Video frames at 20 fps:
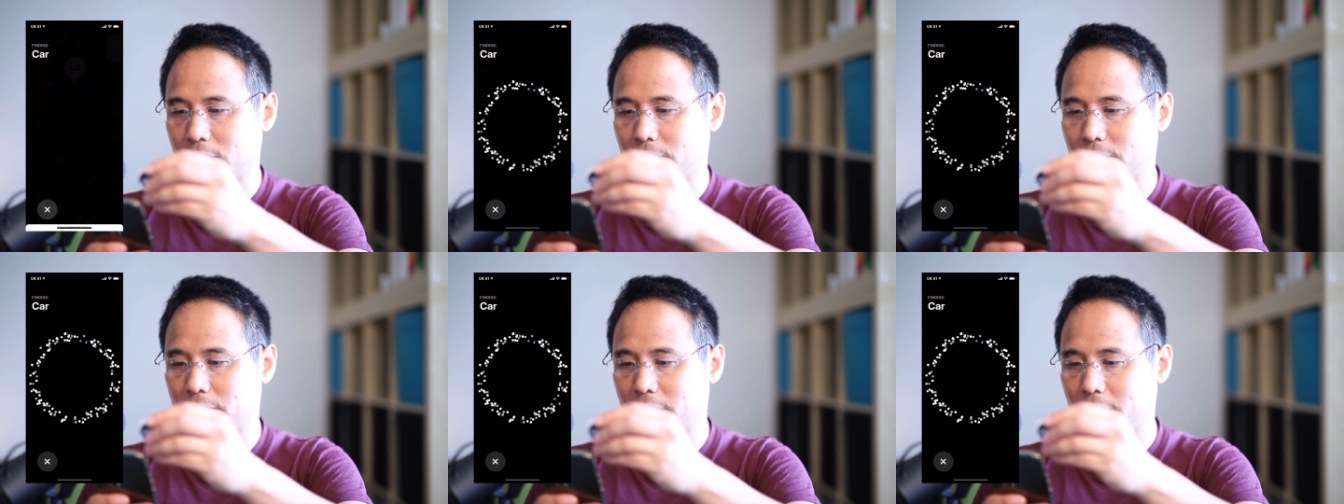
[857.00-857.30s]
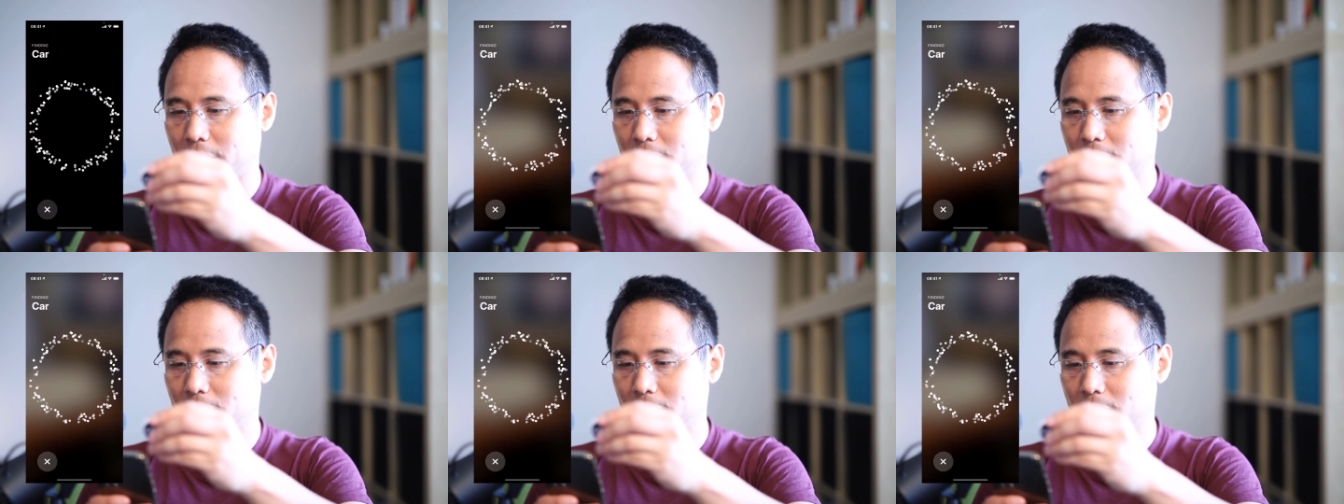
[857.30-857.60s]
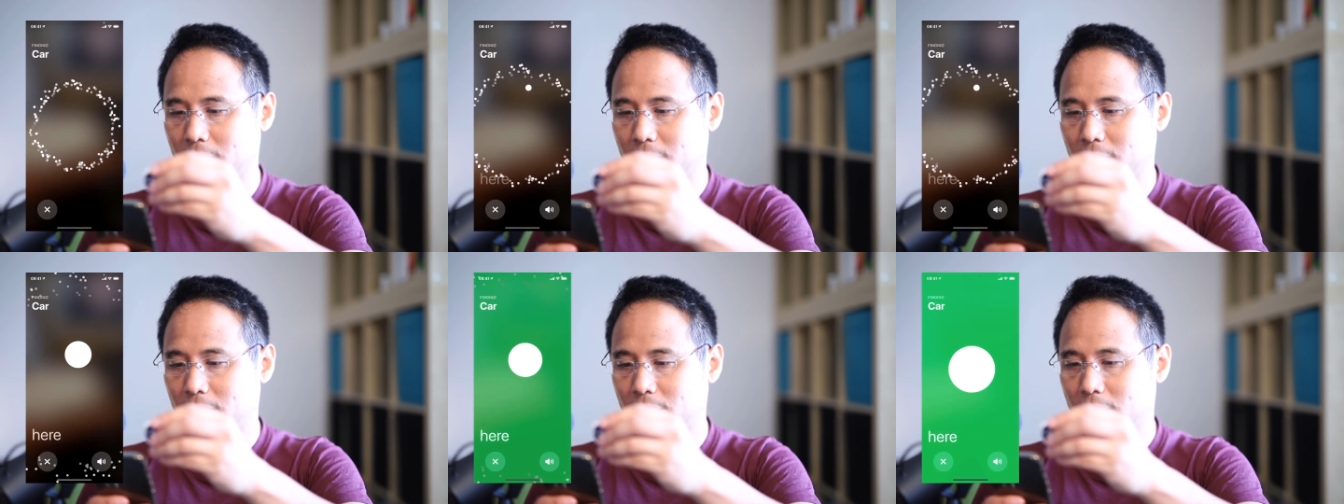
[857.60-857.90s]
go find.
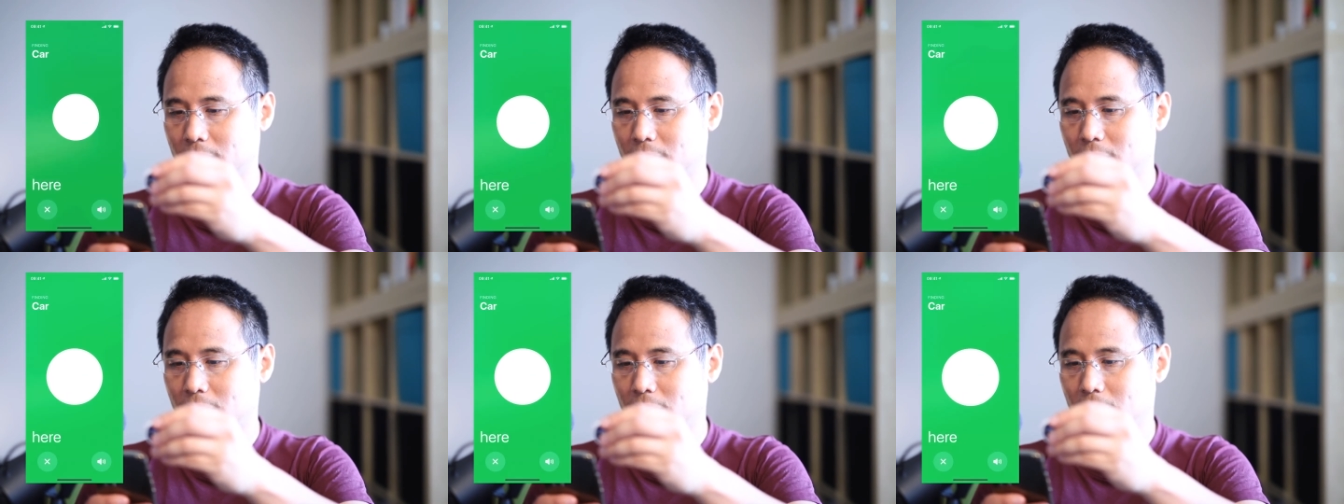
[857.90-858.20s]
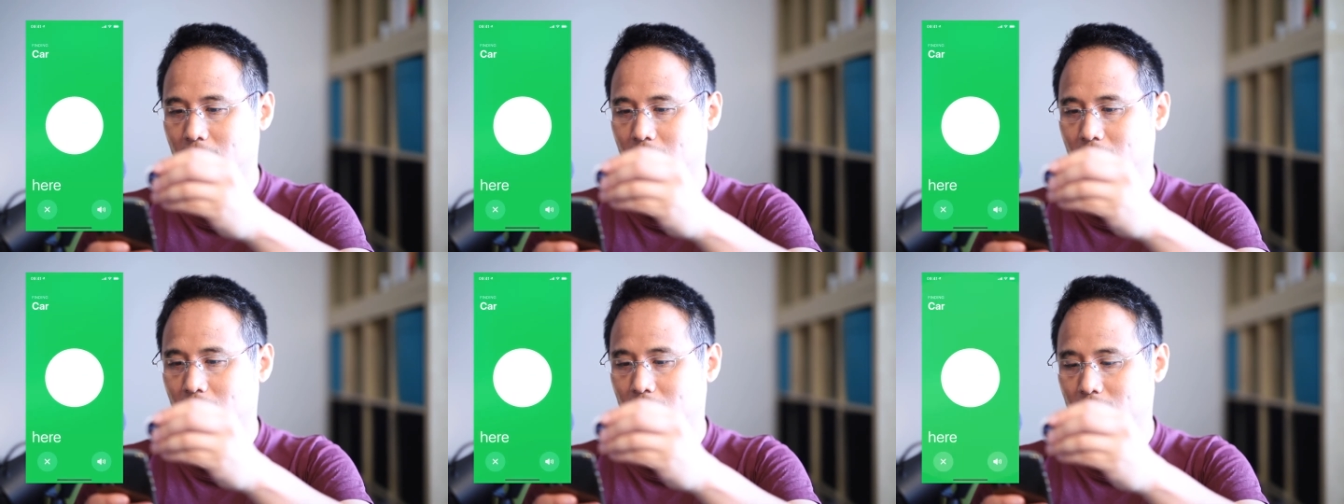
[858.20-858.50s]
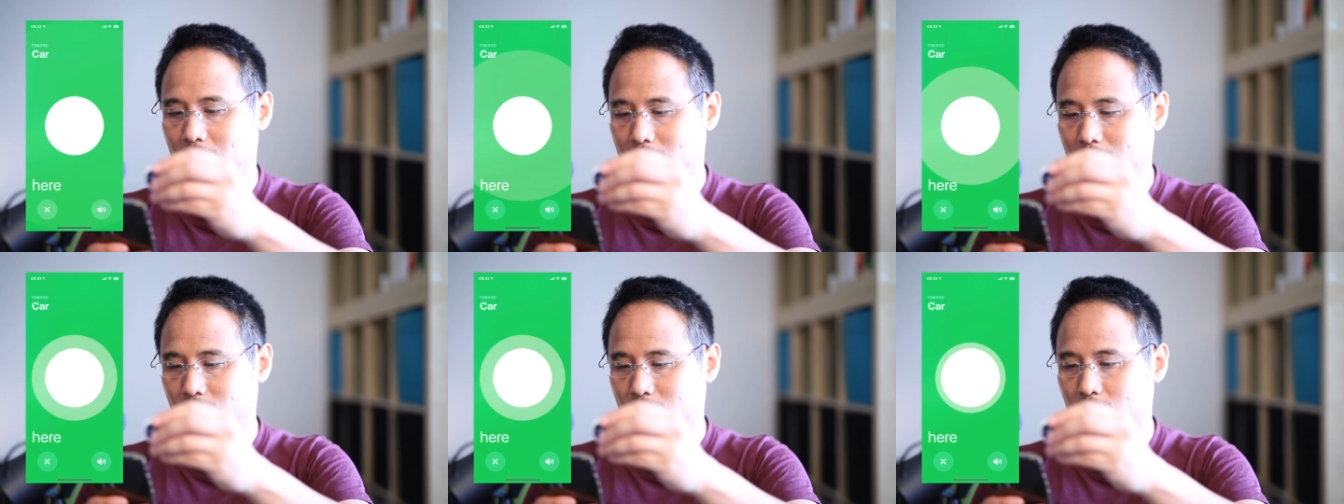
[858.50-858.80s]
And
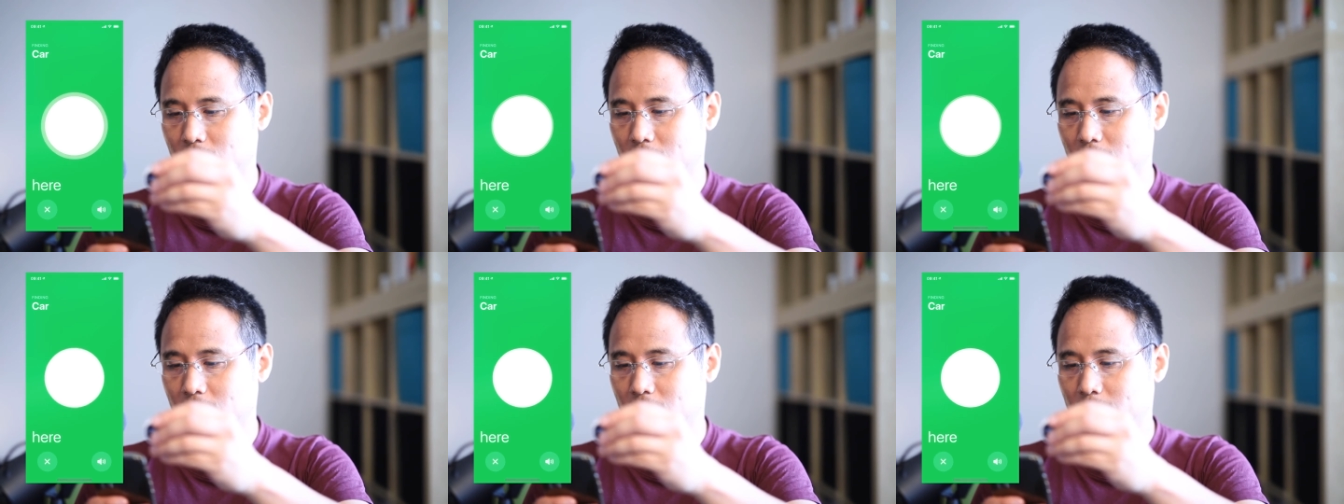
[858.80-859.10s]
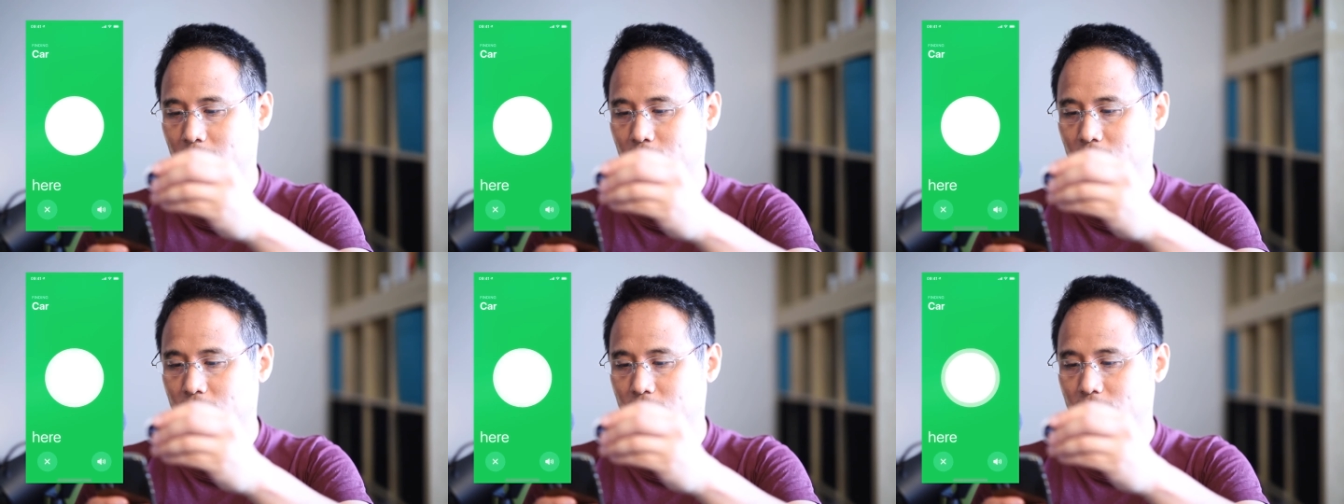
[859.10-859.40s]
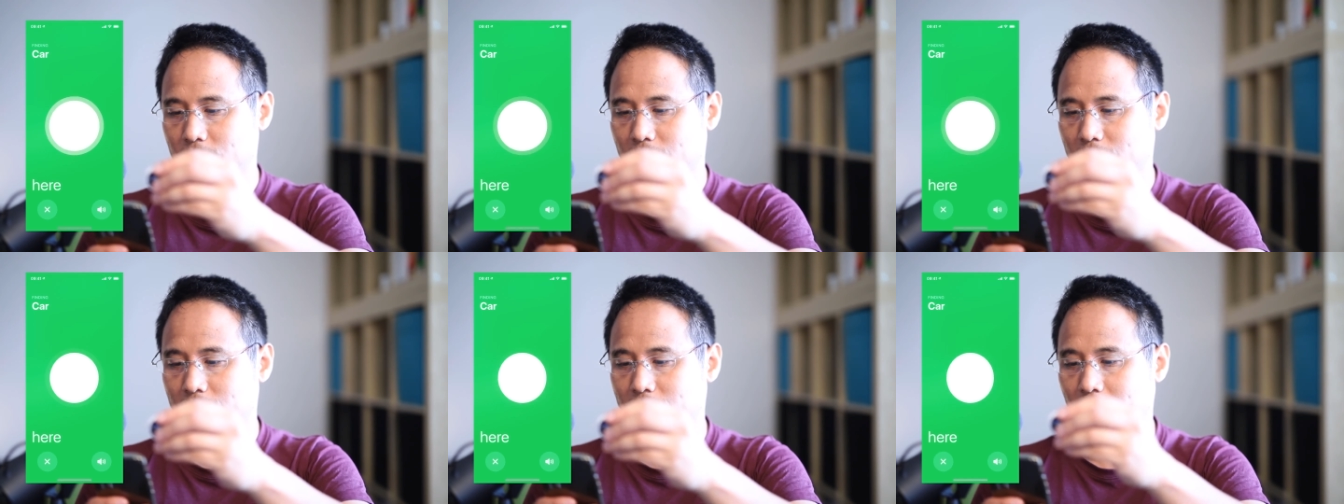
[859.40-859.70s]
this is turning on
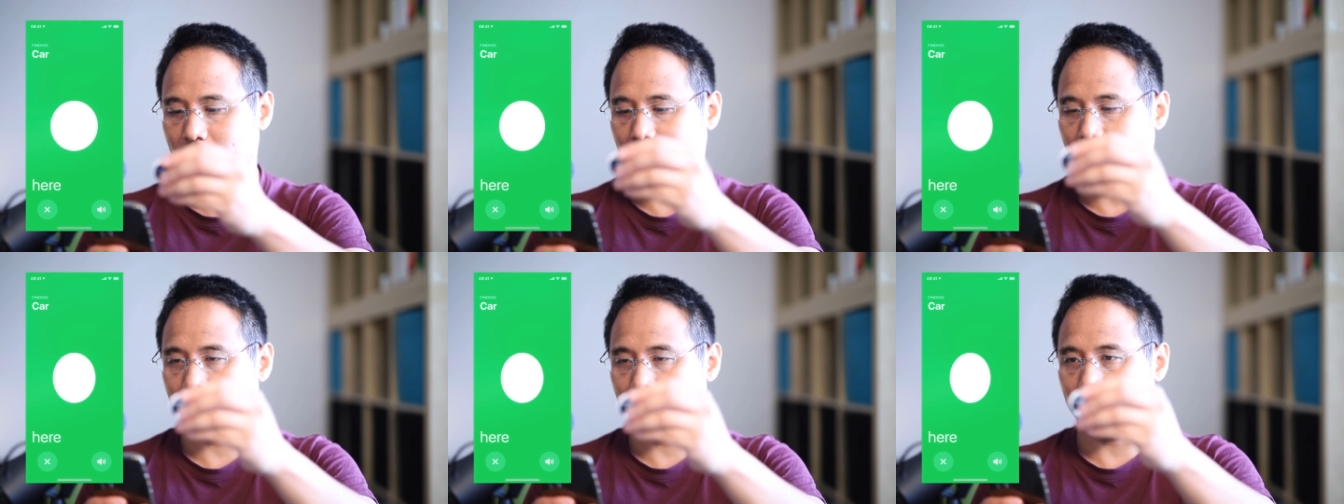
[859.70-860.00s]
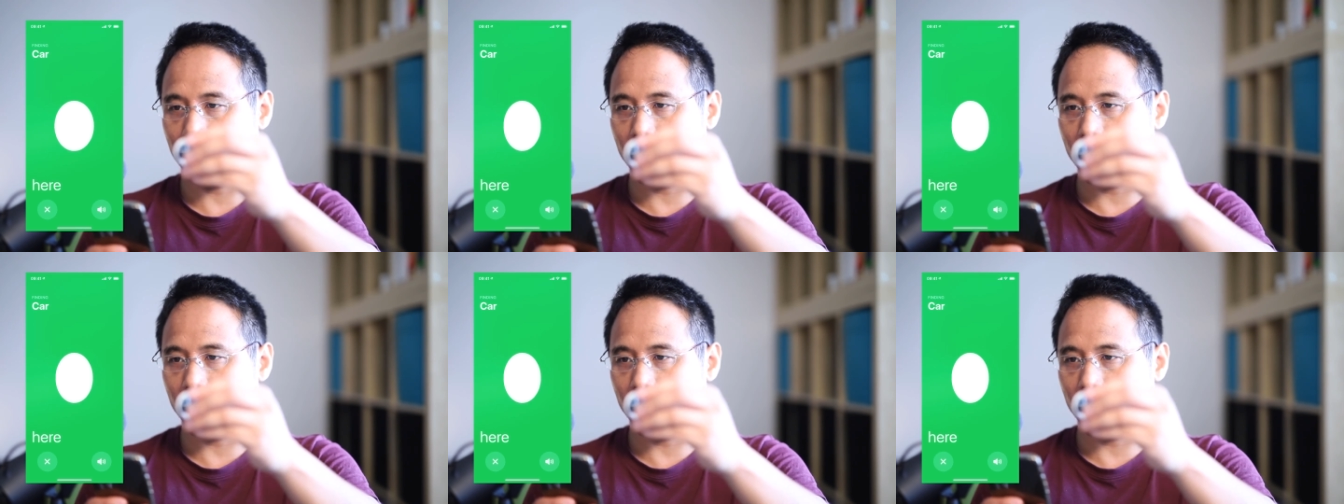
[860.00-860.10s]
precision finding,